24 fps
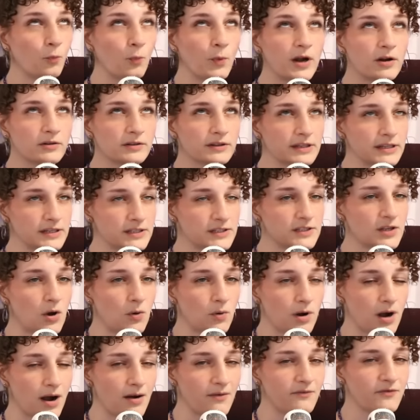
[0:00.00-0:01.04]
weirdly so
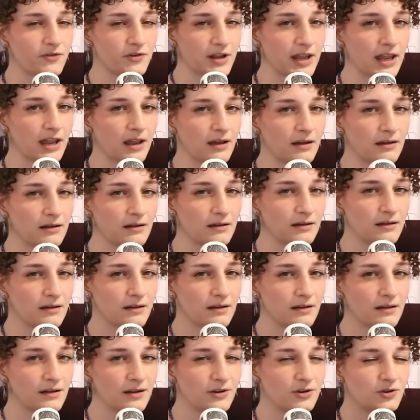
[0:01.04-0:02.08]
comforting
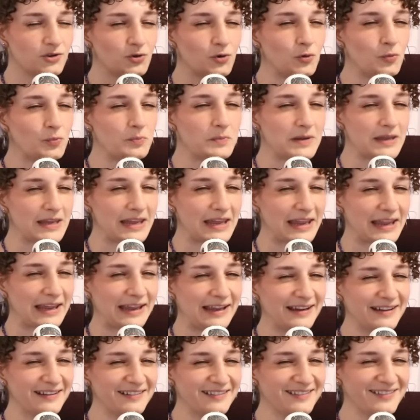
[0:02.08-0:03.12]
to
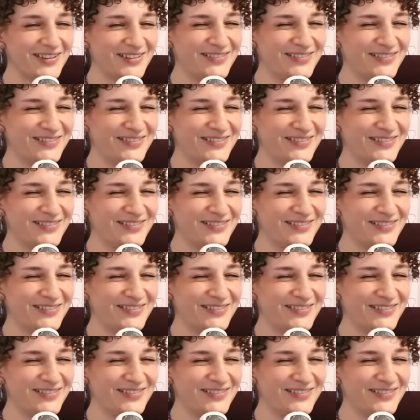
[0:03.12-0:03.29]
me.